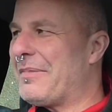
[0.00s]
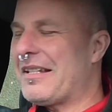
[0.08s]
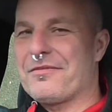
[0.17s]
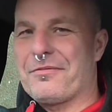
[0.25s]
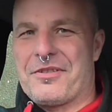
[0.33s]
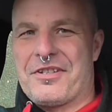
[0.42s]

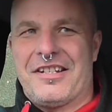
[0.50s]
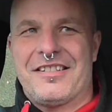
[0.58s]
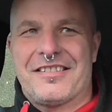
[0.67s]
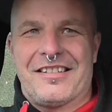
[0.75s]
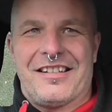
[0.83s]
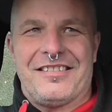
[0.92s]
begins with
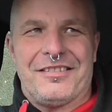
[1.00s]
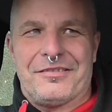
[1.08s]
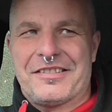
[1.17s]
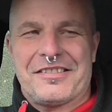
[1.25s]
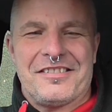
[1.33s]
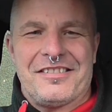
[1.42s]
G's isn't it?
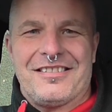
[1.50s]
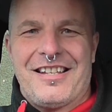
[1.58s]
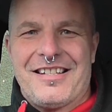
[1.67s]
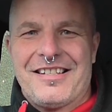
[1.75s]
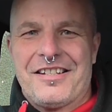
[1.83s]
No it doesn't,